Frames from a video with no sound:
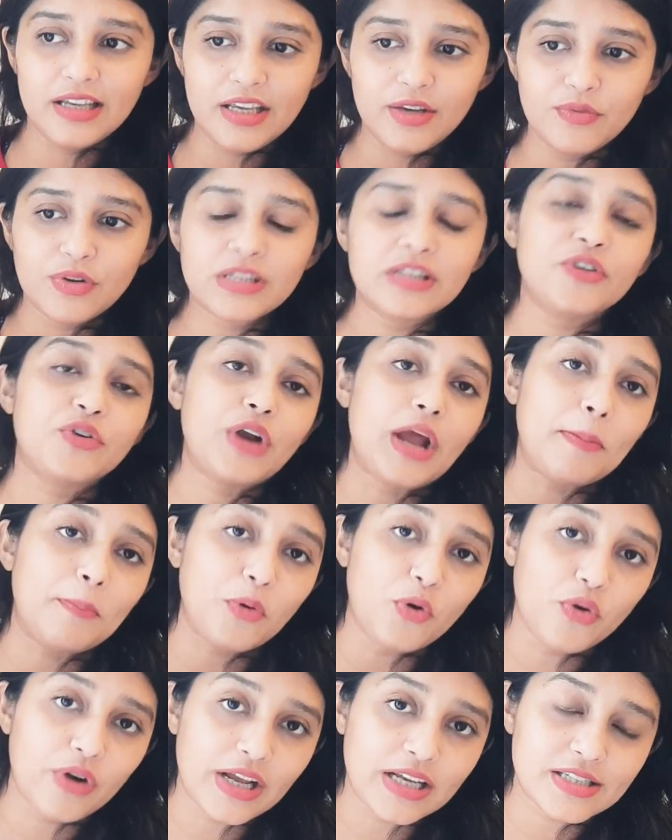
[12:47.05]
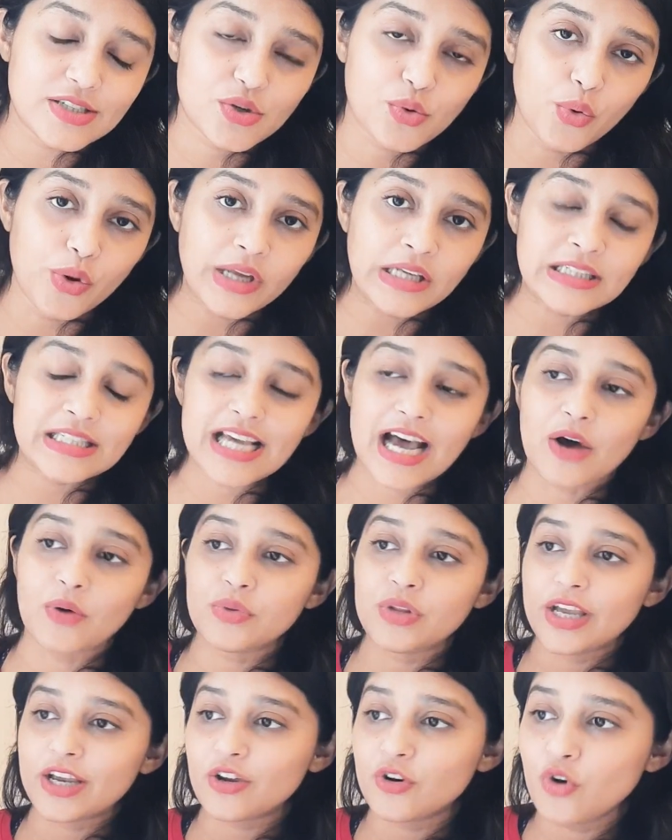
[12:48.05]
even the repo rates going
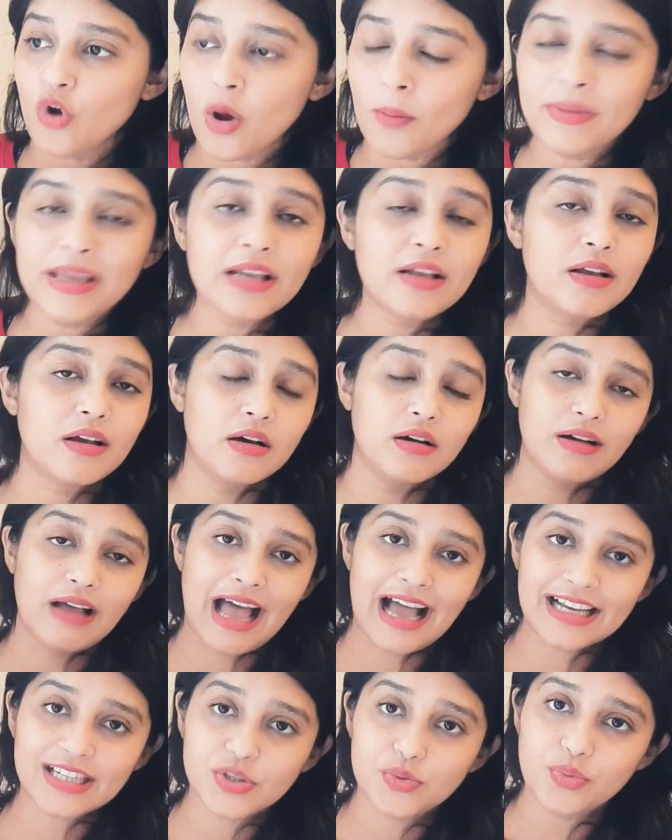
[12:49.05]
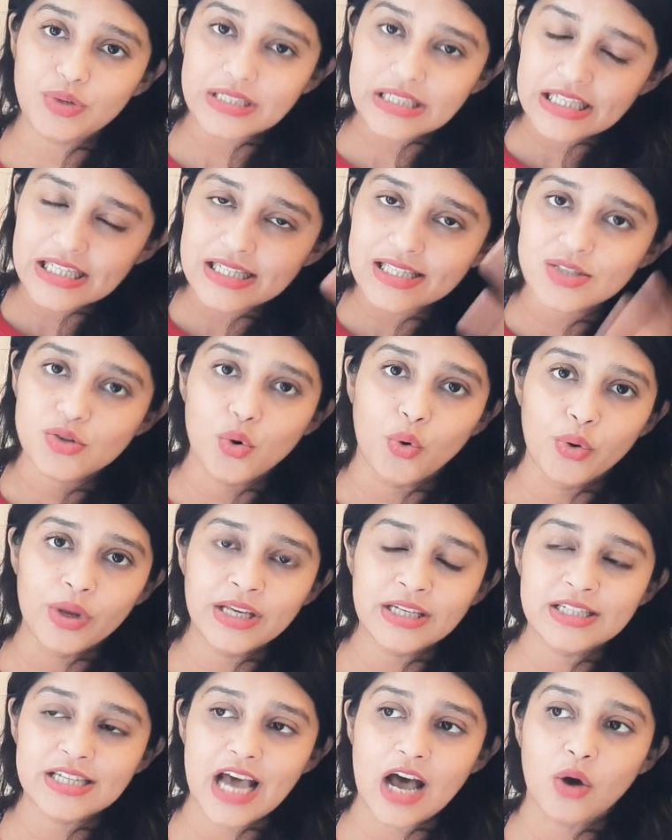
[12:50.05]
down, the economic activity is
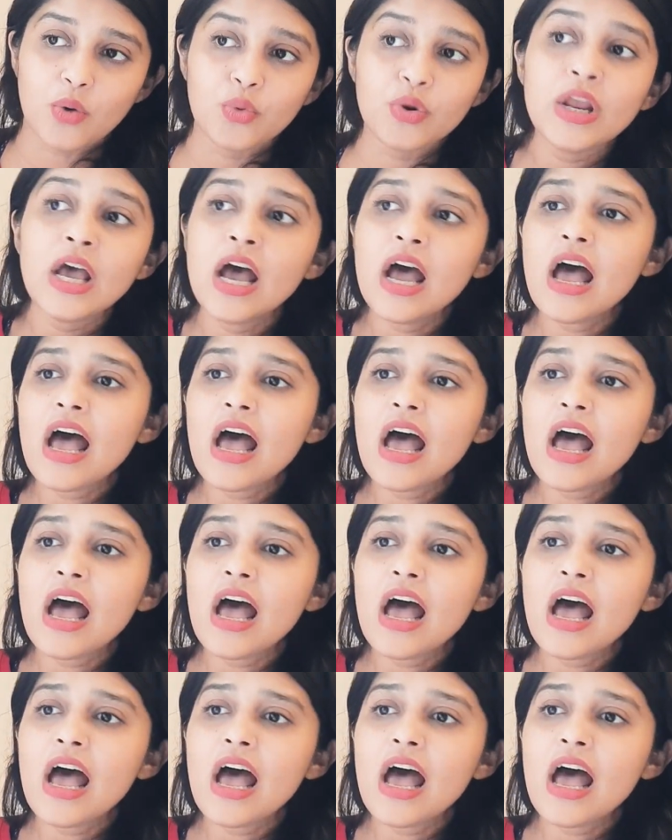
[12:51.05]
going down,